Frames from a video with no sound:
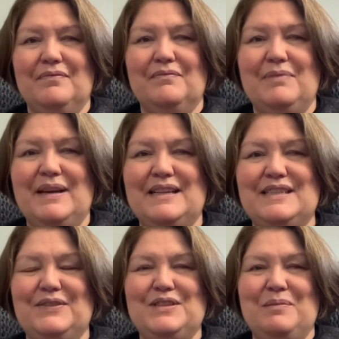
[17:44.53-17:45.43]
Because
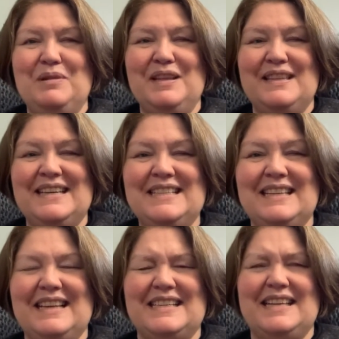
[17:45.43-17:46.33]
of some of the things
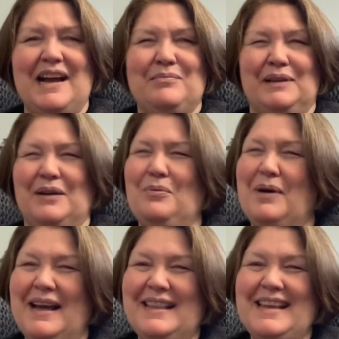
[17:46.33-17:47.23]
that they say, I'm like,
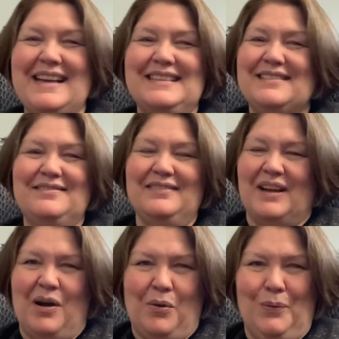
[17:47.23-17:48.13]
what?
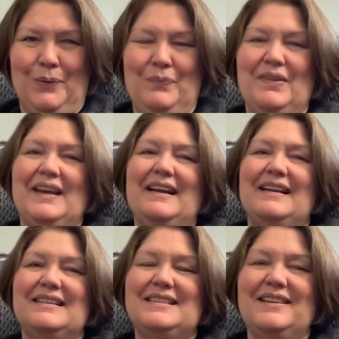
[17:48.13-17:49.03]
No.
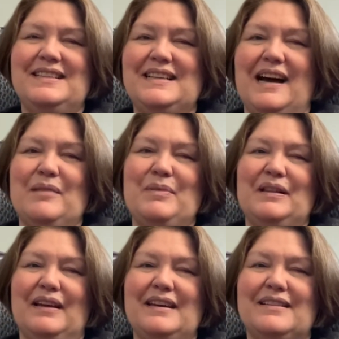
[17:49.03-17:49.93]
So that's got to be
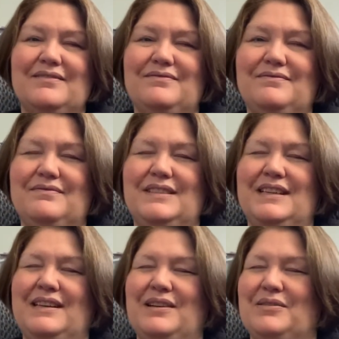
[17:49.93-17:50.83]
like, I
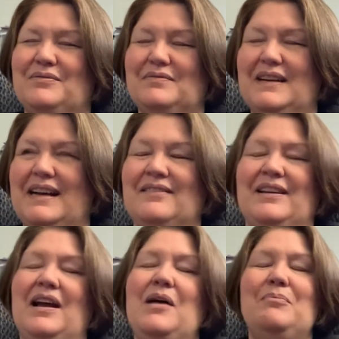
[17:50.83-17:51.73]
don't know.
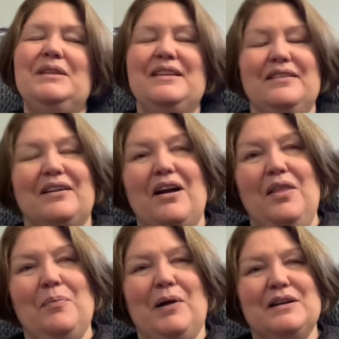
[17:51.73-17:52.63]
But then there are
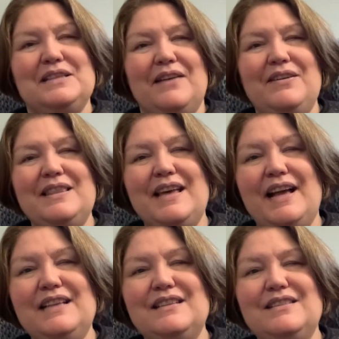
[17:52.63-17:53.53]
other parts of it
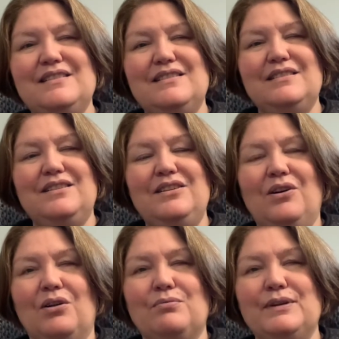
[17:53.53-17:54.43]
that,
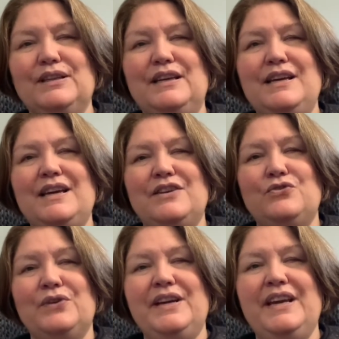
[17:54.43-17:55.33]
are really
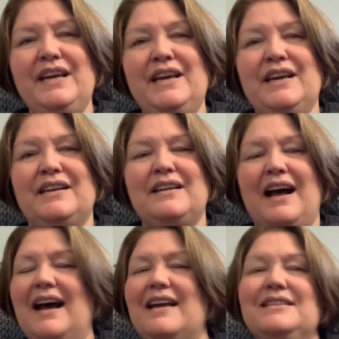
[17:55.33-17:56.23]
intriguing. And
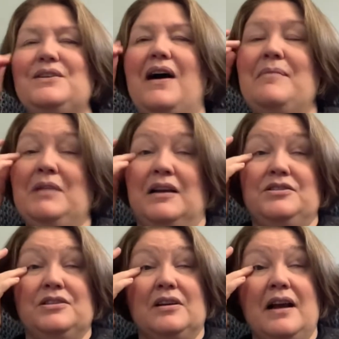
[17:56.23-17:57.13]
so I'm not
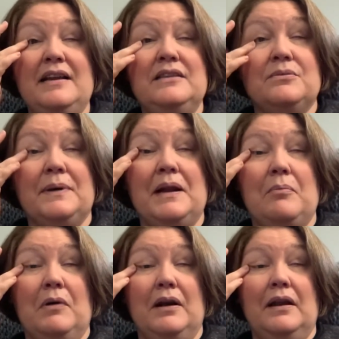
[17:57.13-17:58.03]
sure. I need to read up
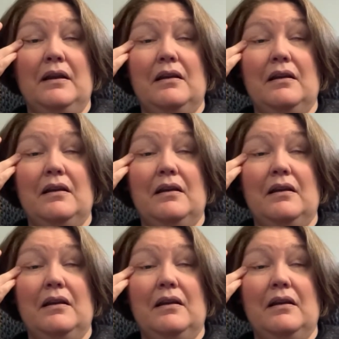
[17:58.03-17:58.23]
on it.